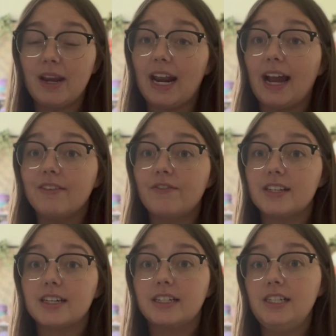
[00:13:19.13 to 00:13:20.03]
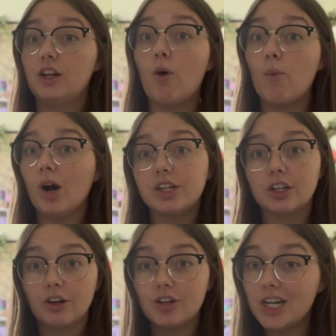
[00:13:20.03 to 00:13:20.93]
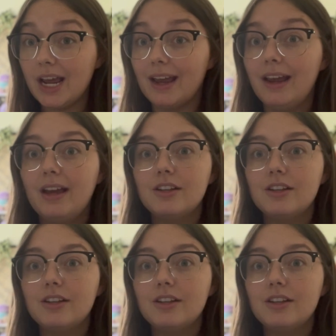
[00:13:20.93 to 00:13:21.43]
and I physically don't want to crochet.